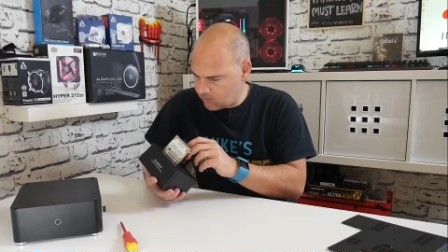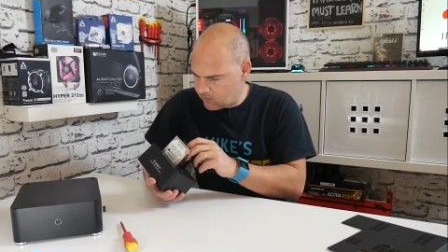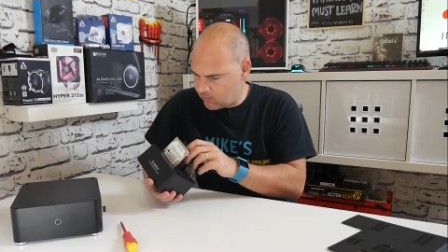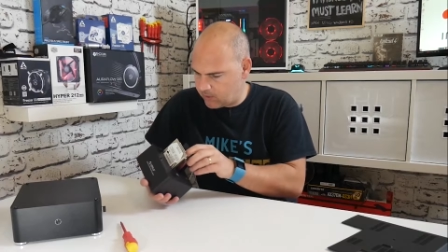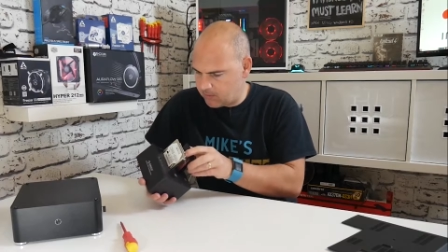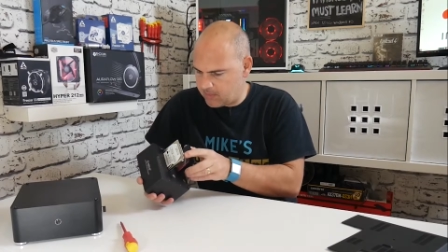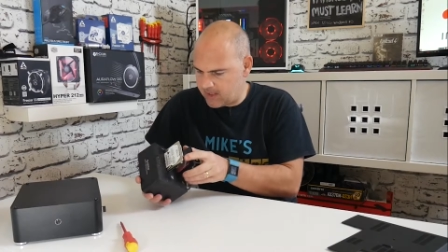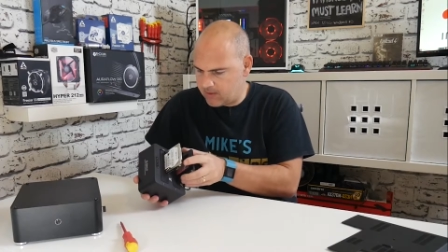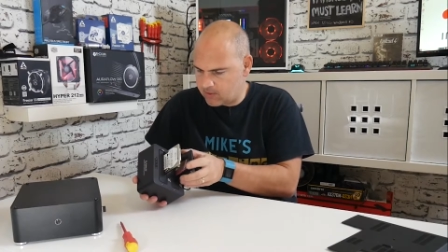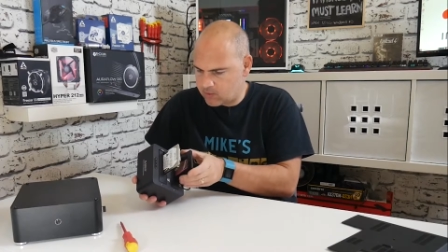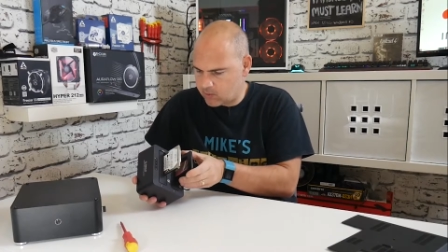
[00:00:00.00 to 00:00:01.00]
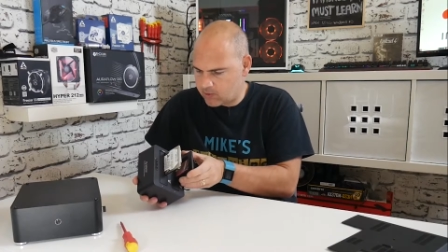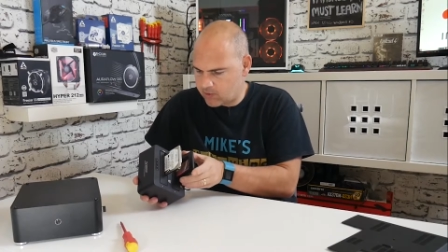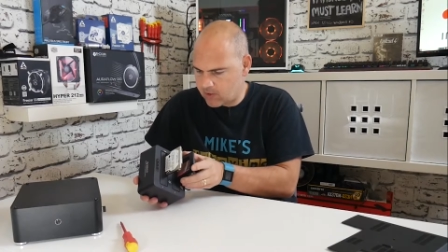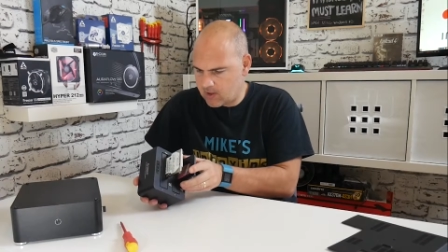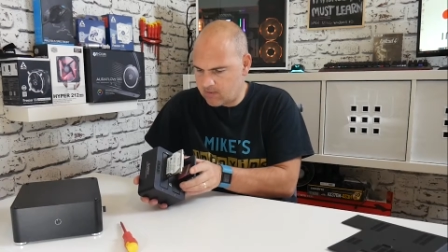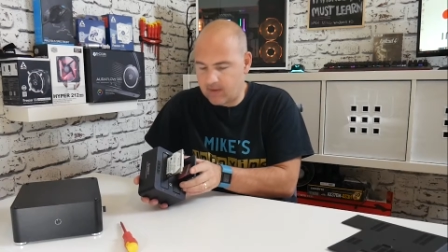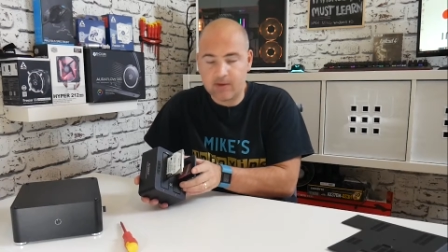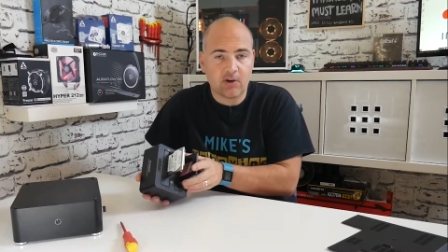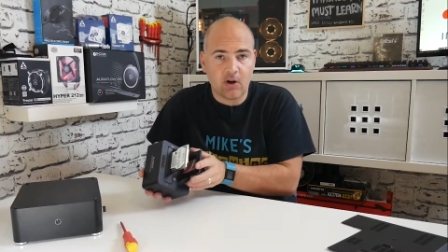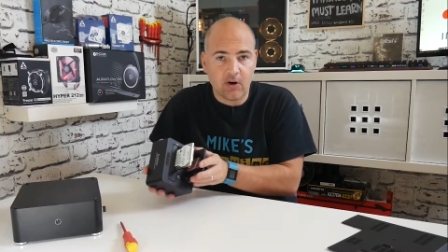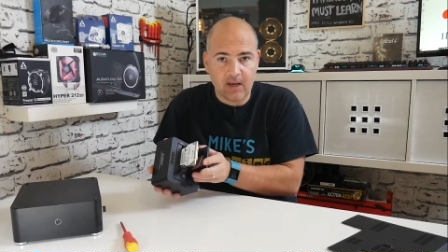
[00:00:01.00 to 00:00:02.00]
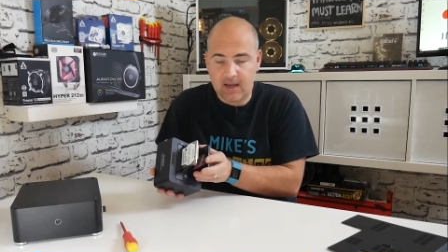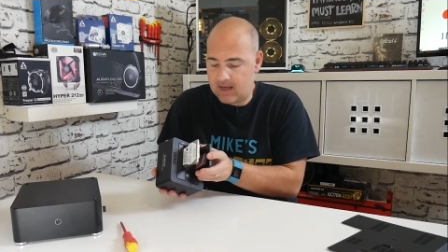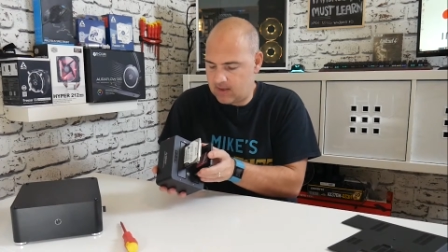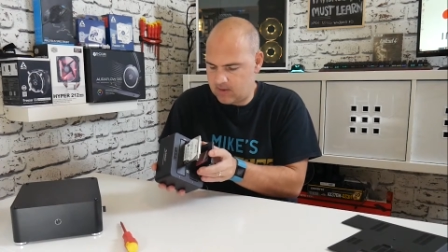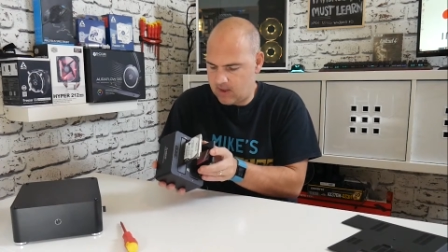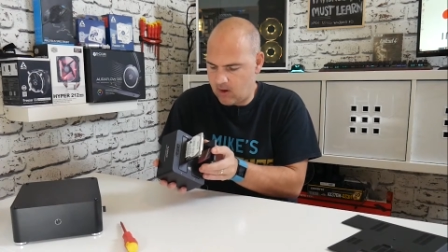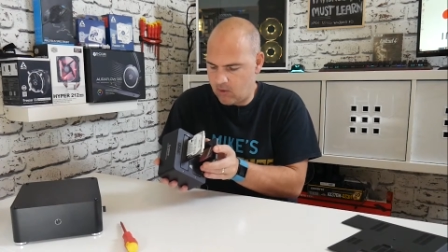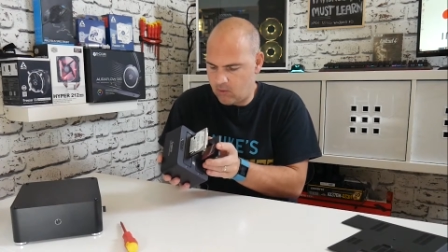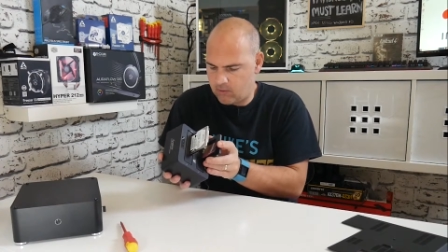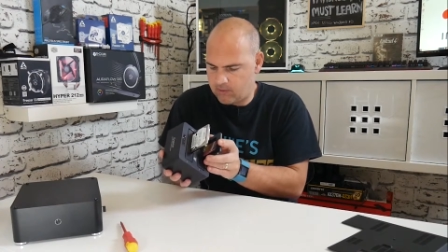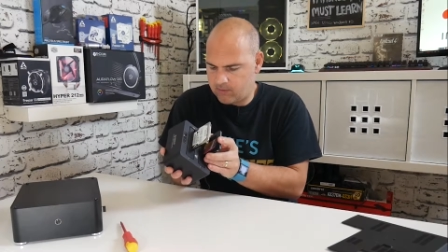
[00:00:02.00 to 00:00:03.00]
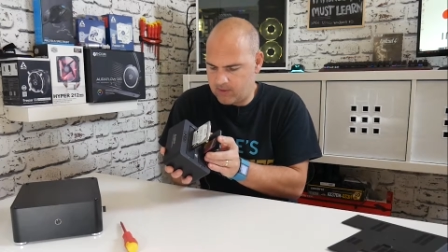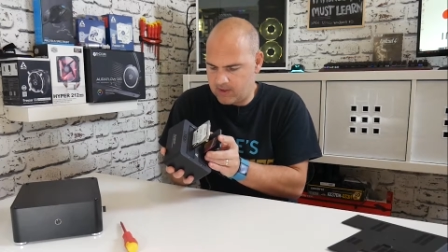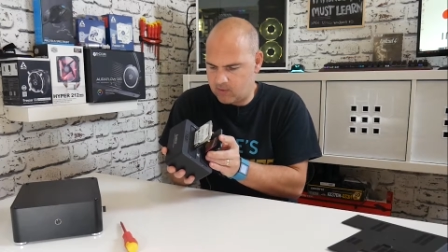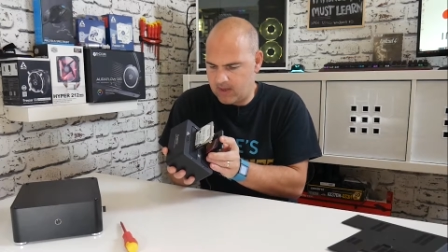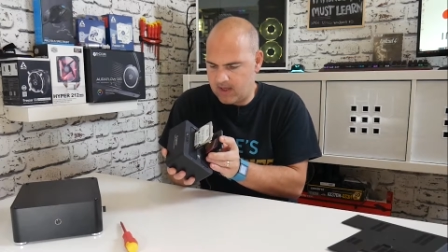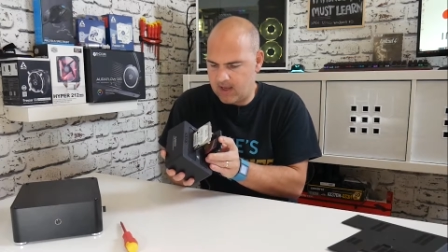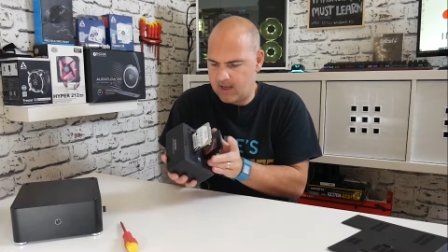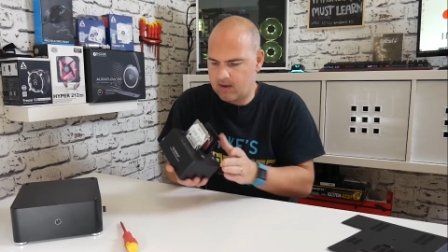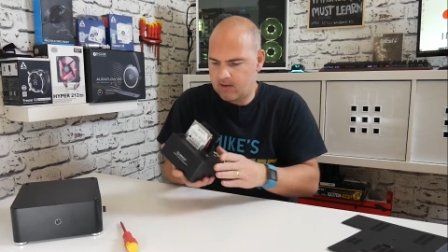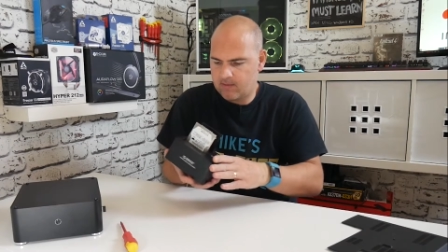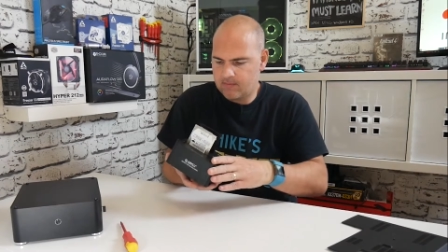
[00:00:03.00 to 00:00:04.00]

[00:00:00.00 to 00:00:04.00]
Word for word: we want to be the source drive and the target is the old 320 gig